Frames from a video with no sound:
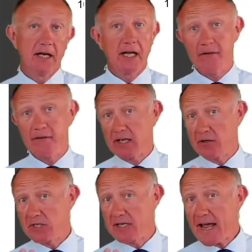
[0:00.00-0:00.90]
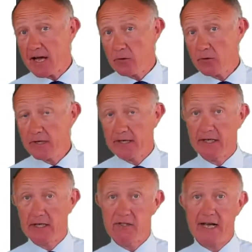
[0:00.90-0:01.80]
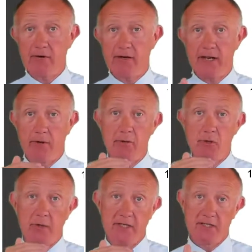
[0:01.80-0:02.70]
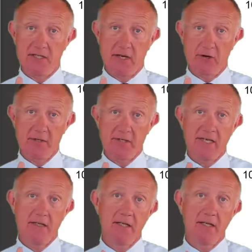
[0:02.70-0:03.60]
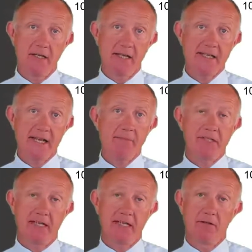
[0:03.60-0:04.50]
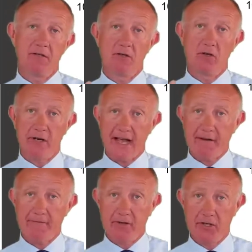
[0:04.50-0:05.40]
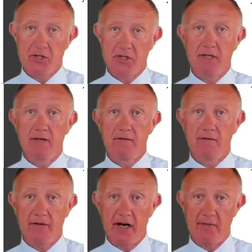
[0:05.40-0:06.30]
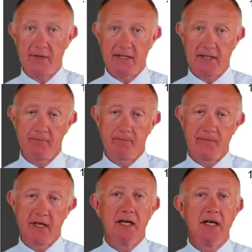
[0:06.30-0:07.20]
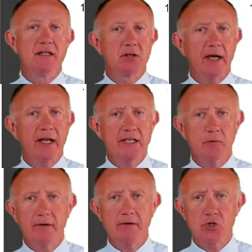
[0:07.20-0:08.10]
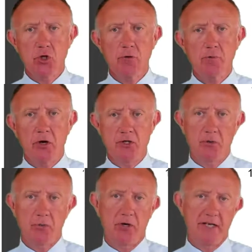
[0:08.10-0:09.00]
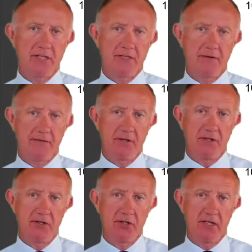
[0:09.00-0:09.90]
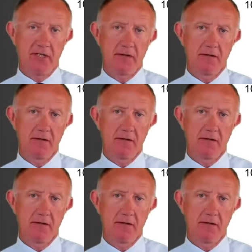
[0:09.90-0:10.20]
If it goes down, it can go down anywhere between 0% and 10%, on average 5%. So we end up with two possible prices for the first year.